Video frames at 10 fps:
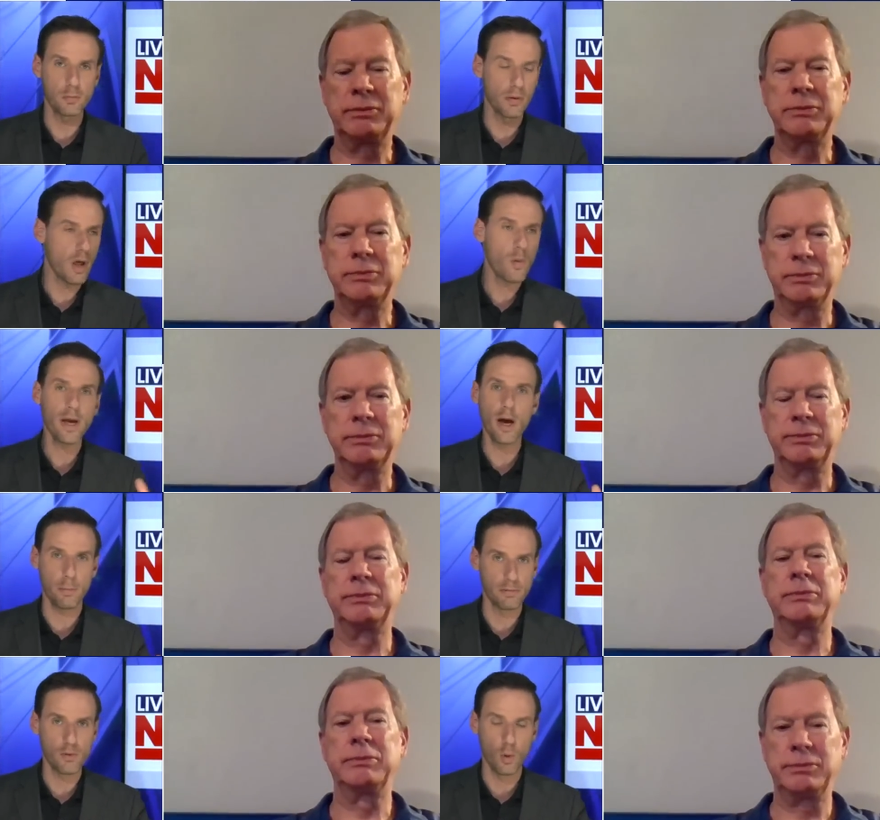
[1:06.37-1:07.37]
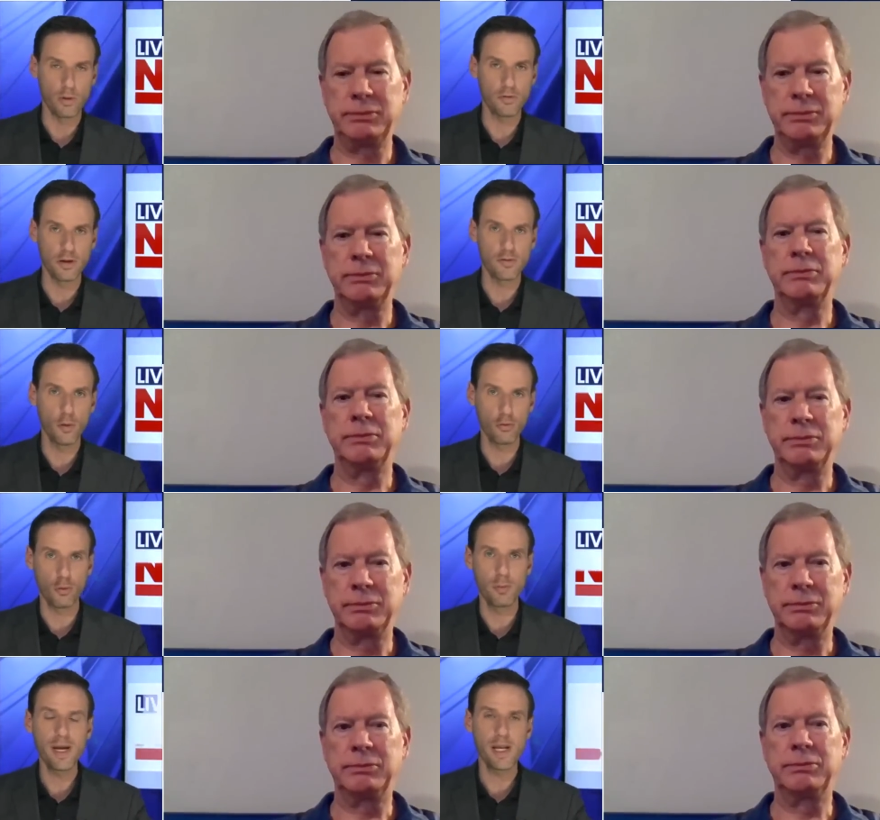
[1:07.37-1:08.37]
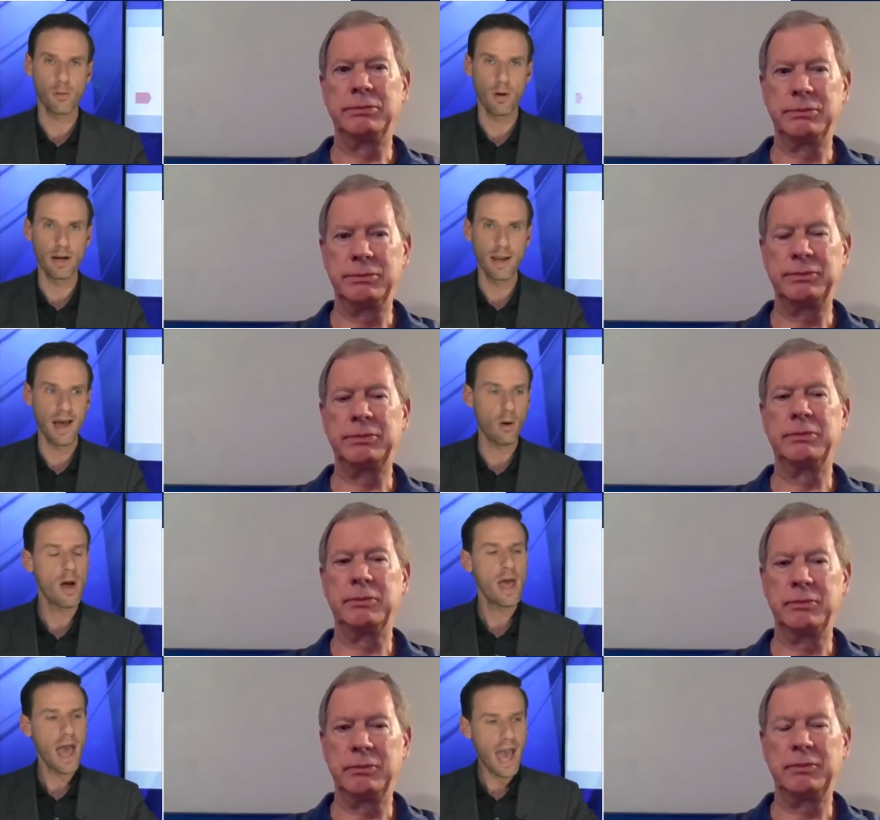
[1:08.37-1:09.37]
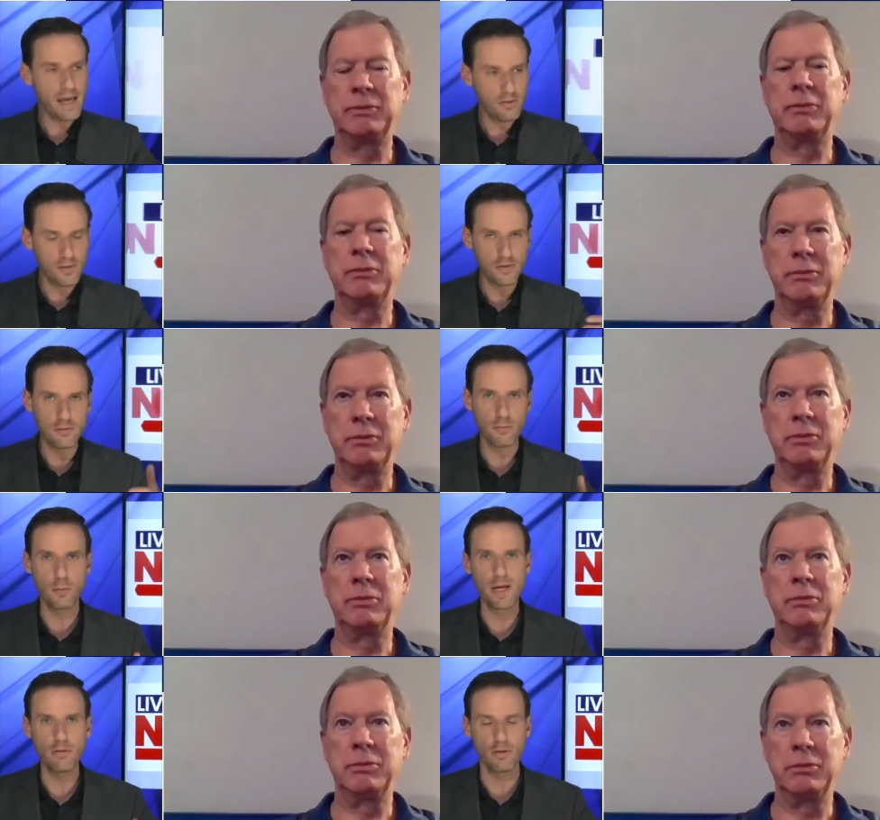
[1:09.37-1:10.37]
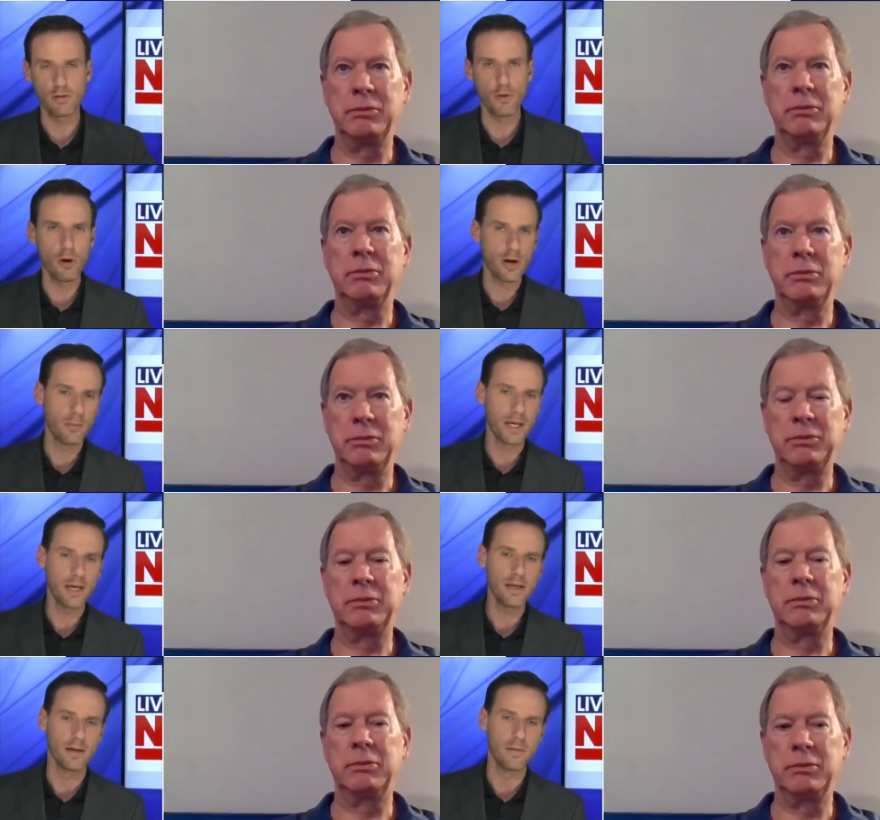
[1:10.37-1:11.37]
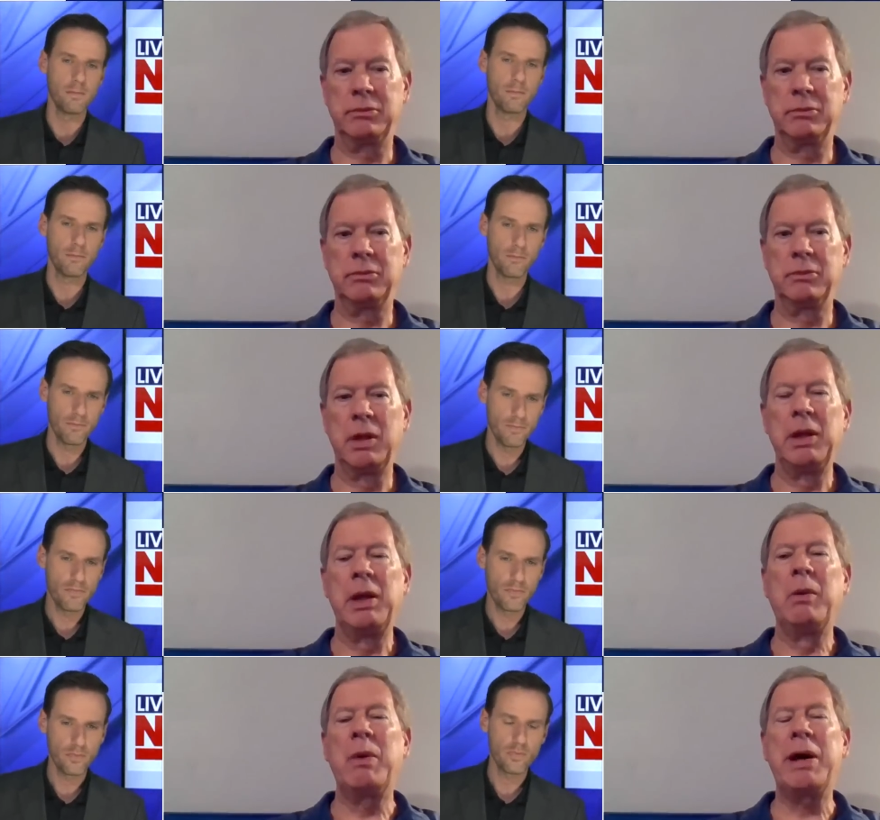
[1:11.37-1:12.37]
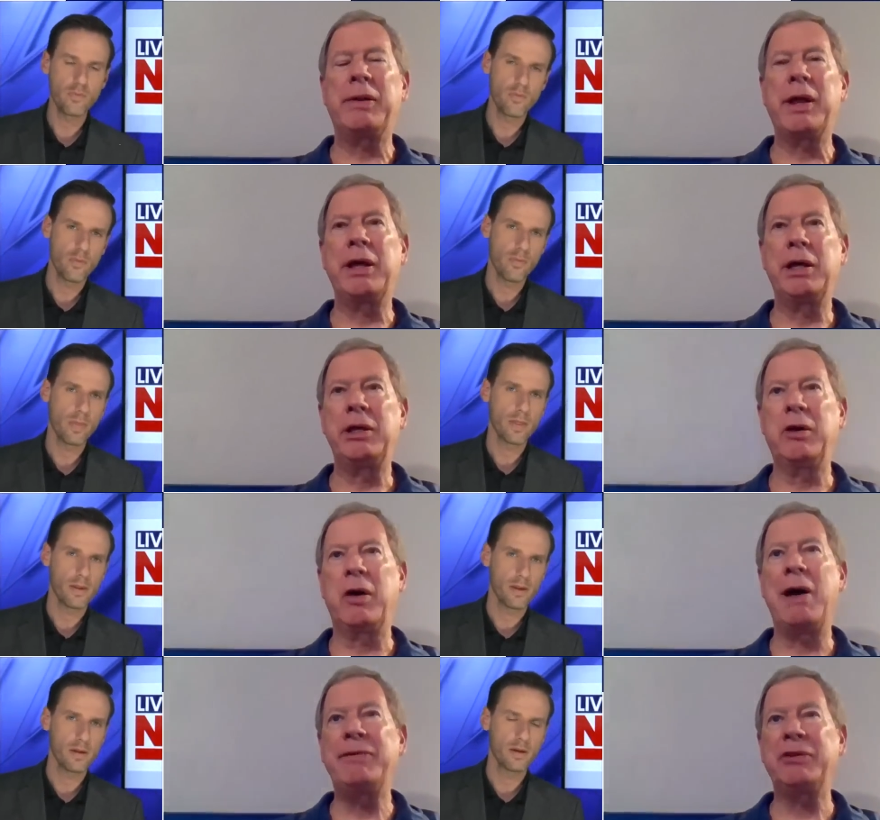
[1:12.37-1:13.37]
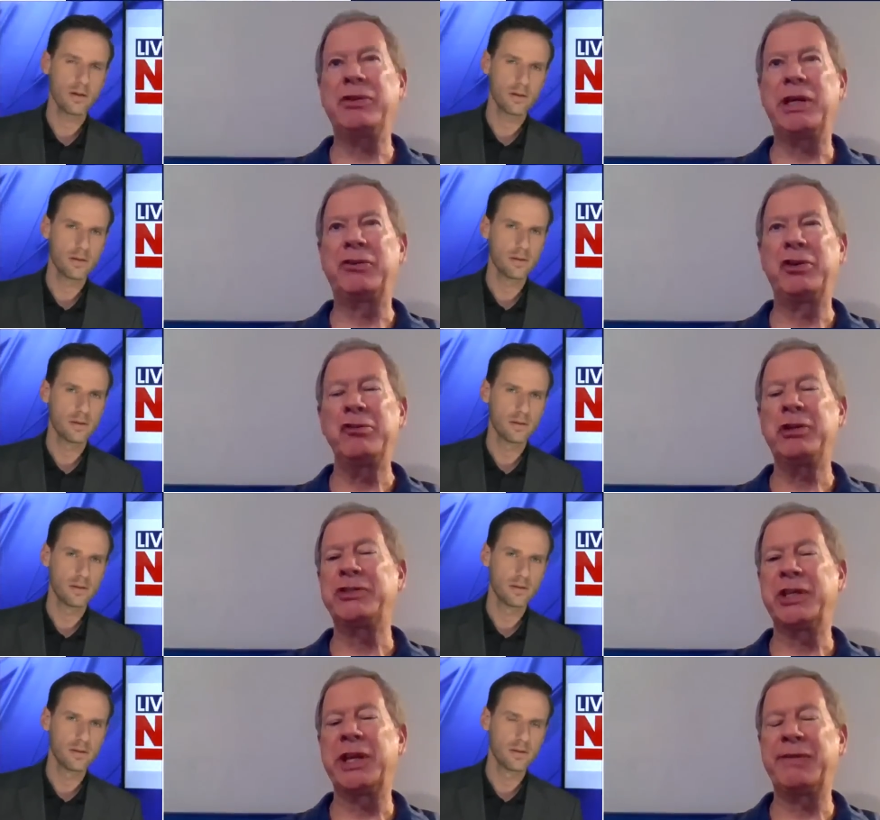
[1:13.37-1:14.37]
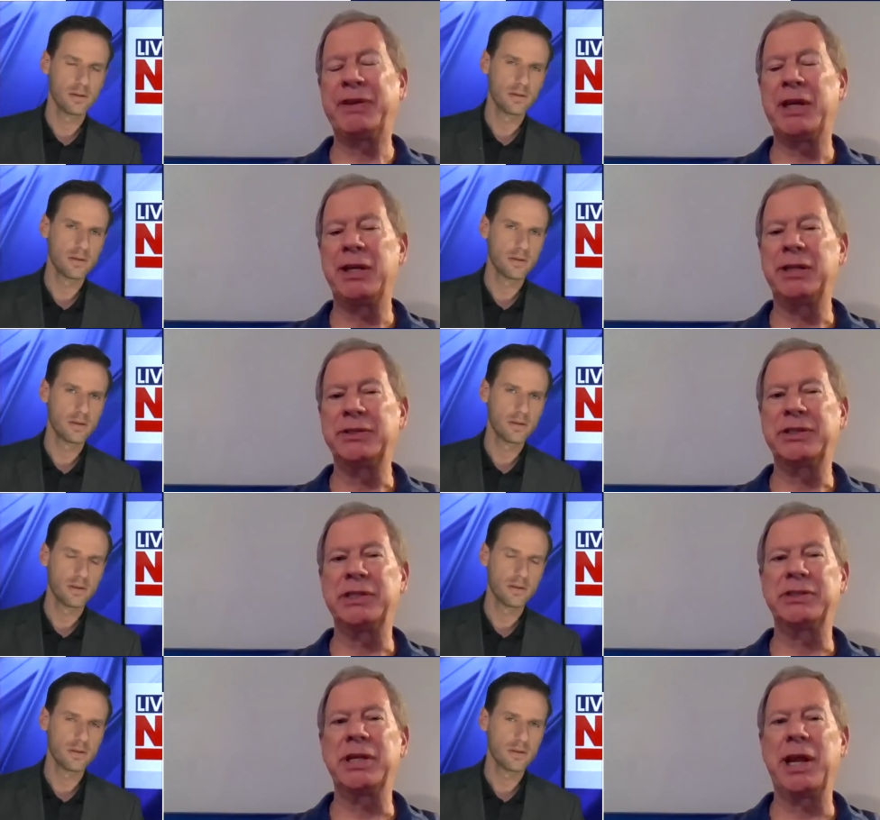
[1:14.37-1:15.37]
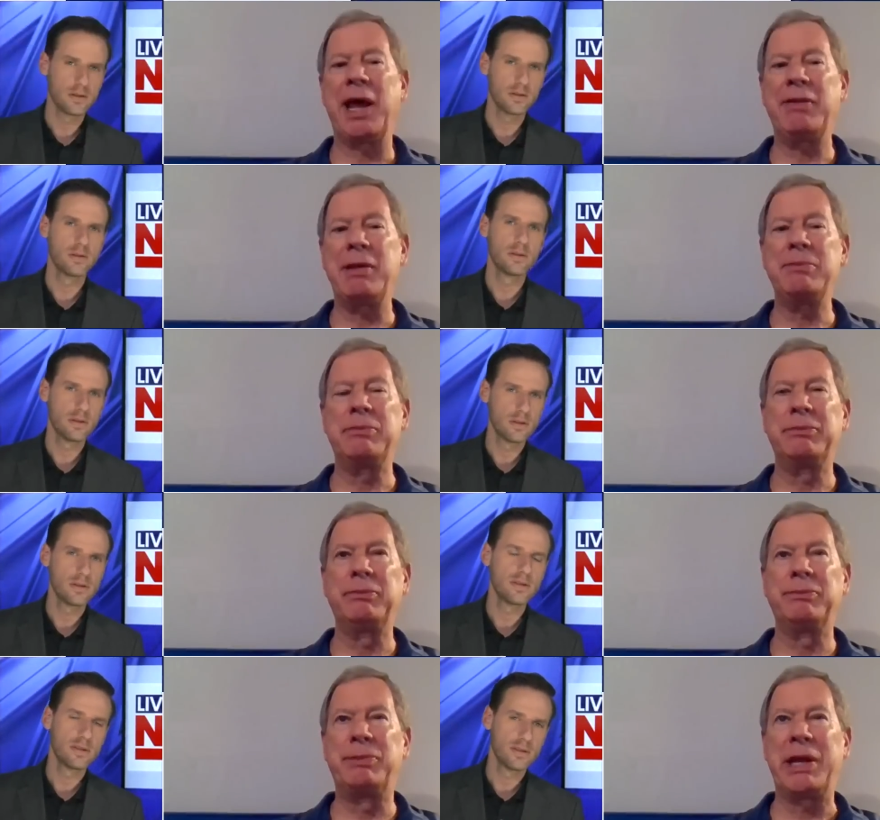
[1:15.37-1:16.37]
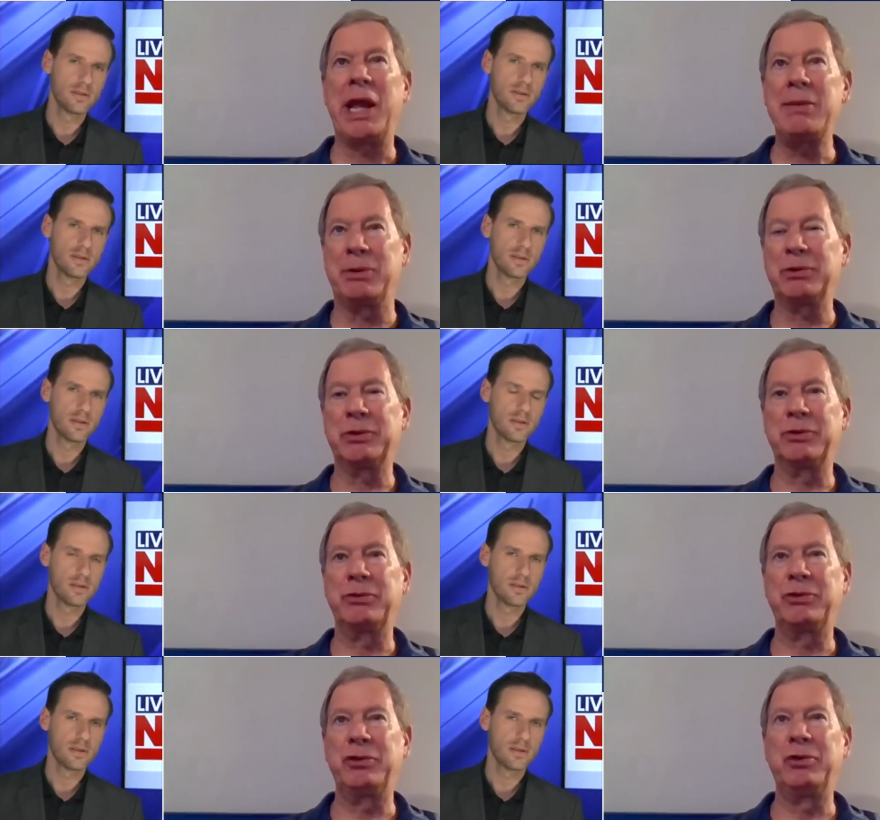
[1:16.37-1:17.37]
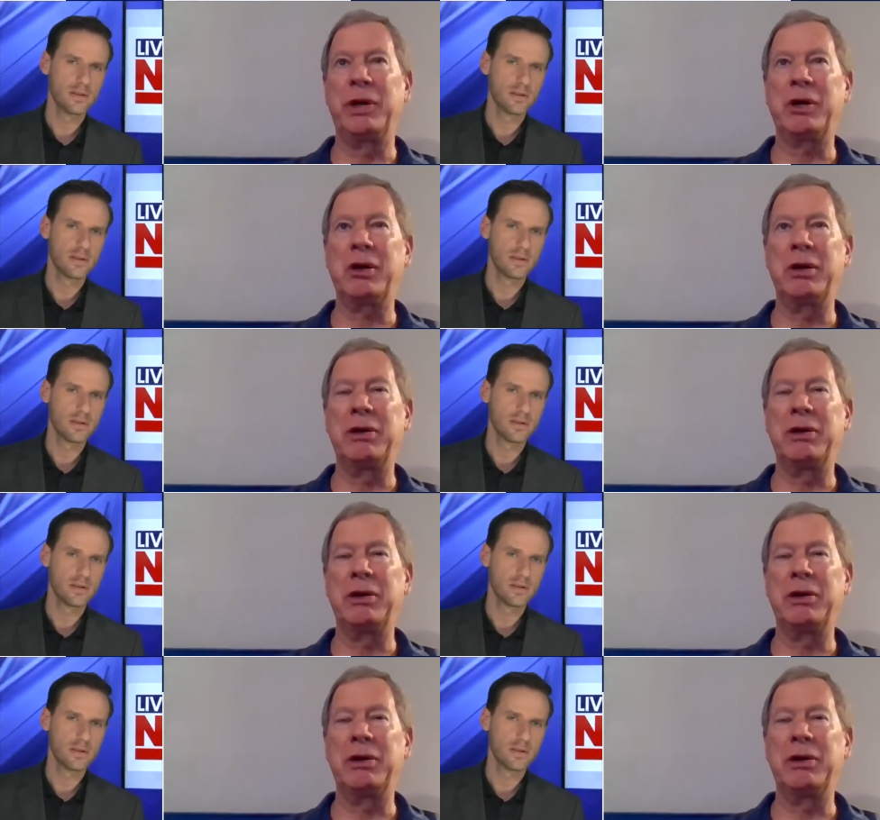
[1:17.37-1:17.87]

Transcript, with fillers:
Speaker 1: blowing up, of course, on social media right now as this information is all coming in.
Speaker 2: Well, obviously it's hugely significant in the sense that had they been able to